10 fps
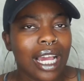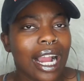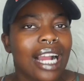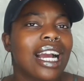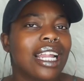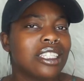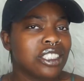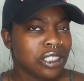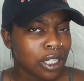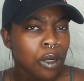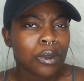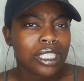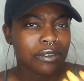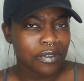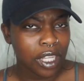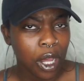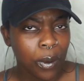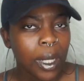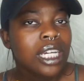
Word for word: Like, I kind of just go with the flow.